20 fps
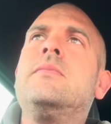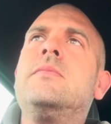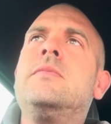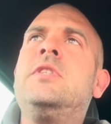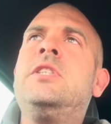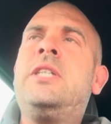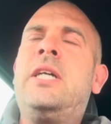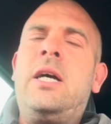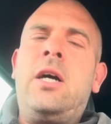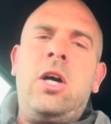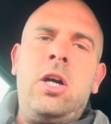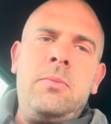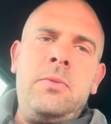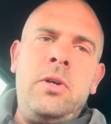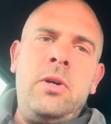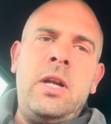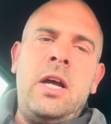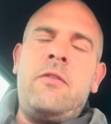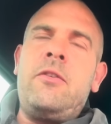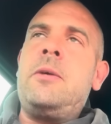yeah, I hope
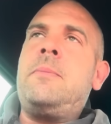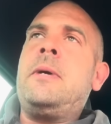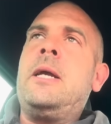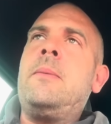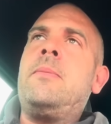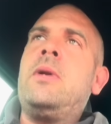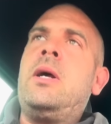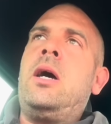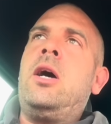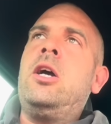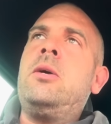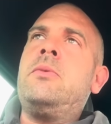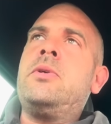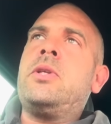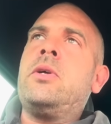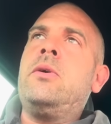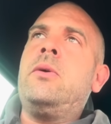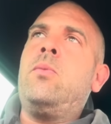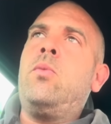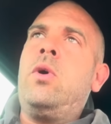you lovely people at home are
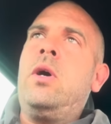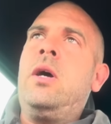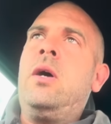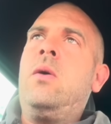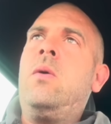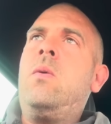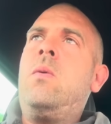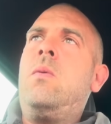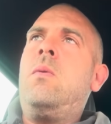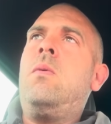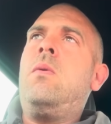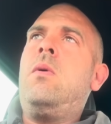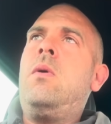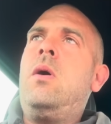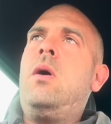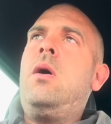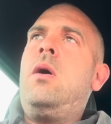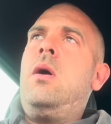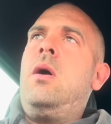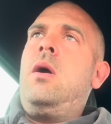doing well
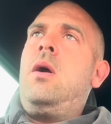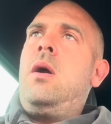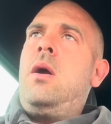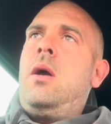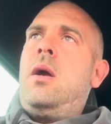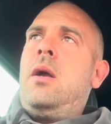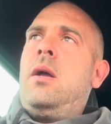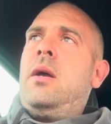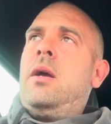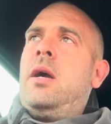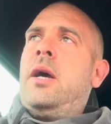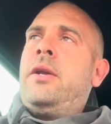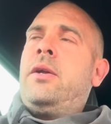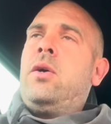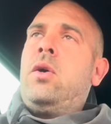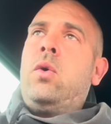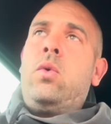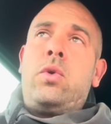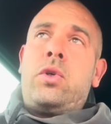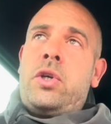and are
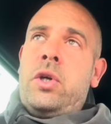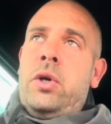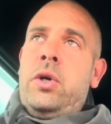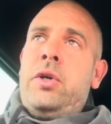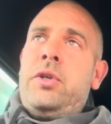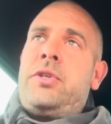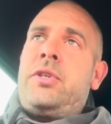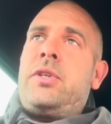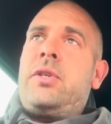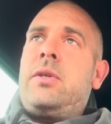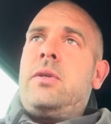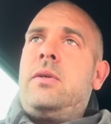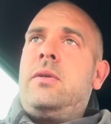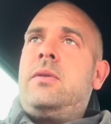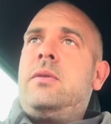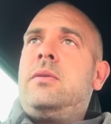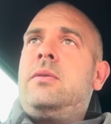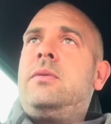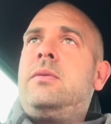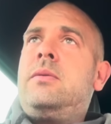all good.
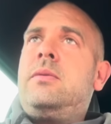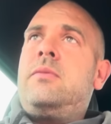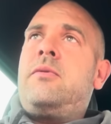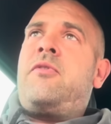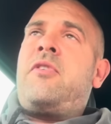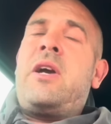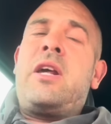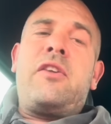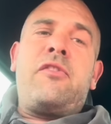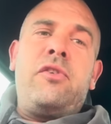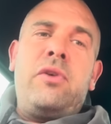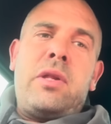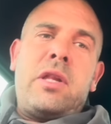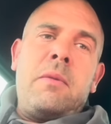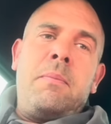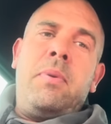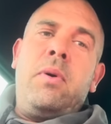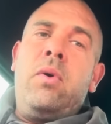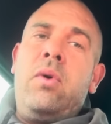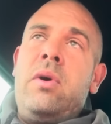Thanks for your
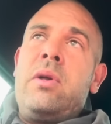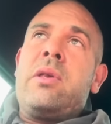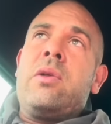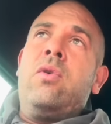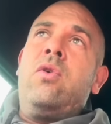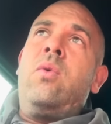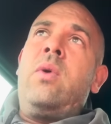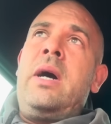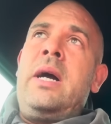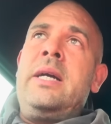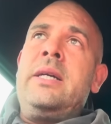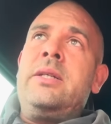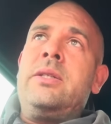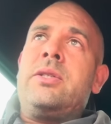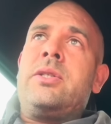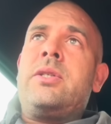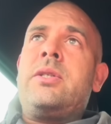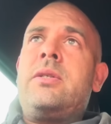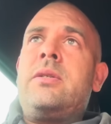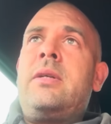support as
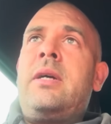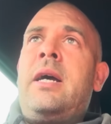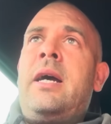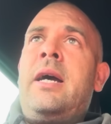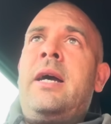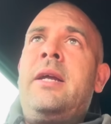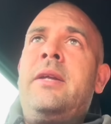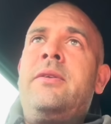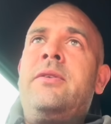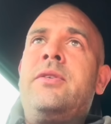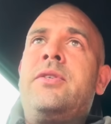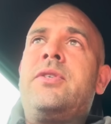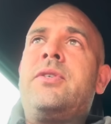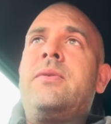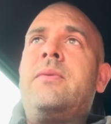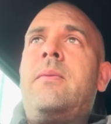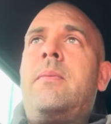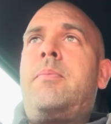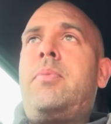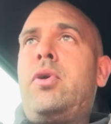always and
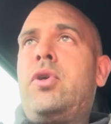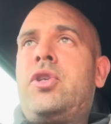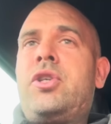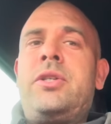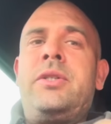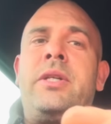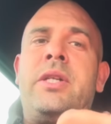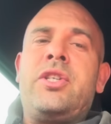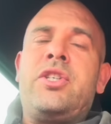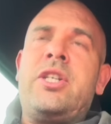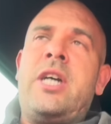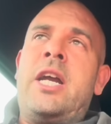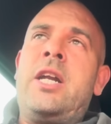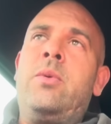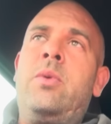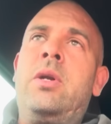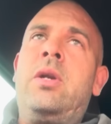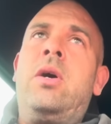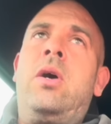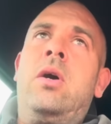pushing this
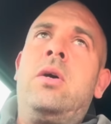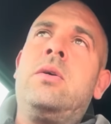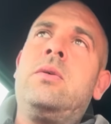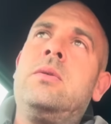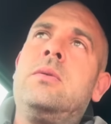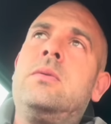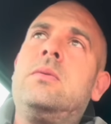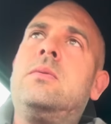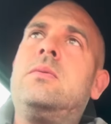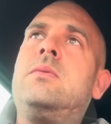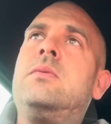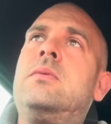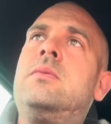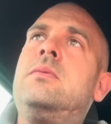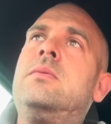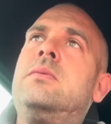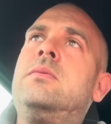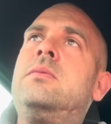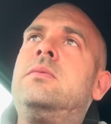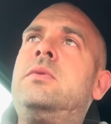channel along.
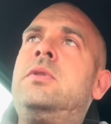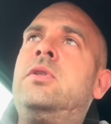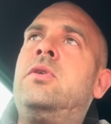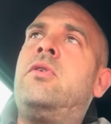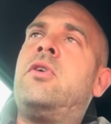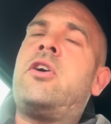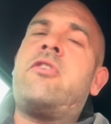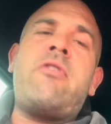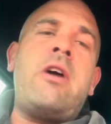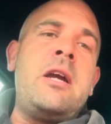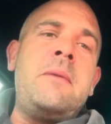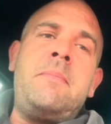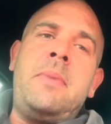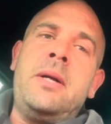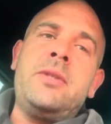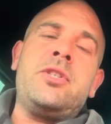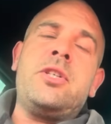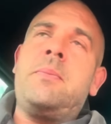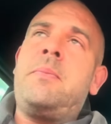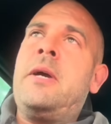You're a great
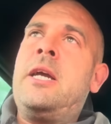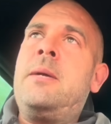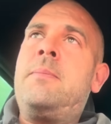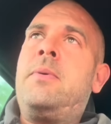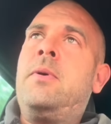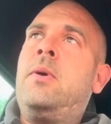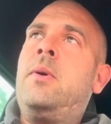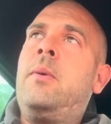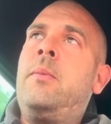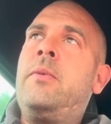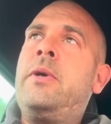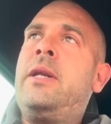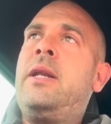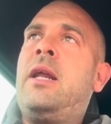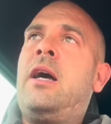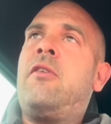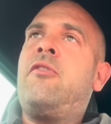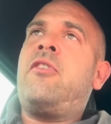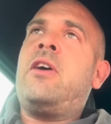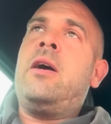bunch of people, and we
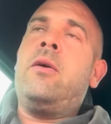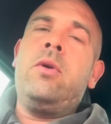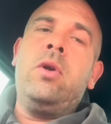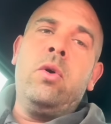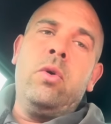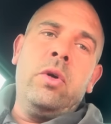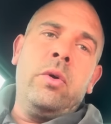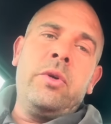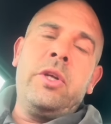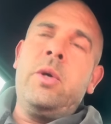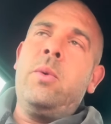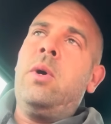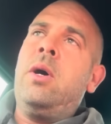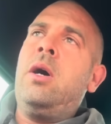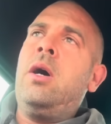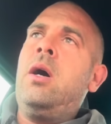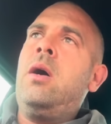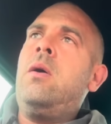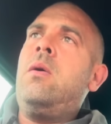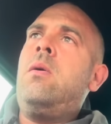love how loyal you
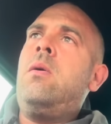are,